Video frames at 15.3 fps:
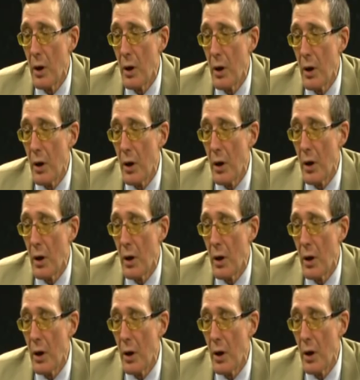
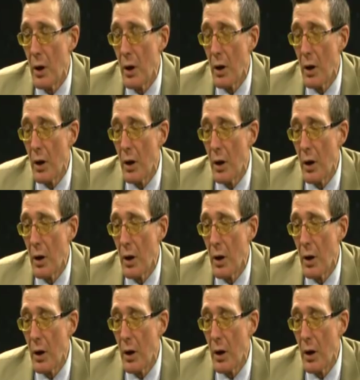Nothing is said.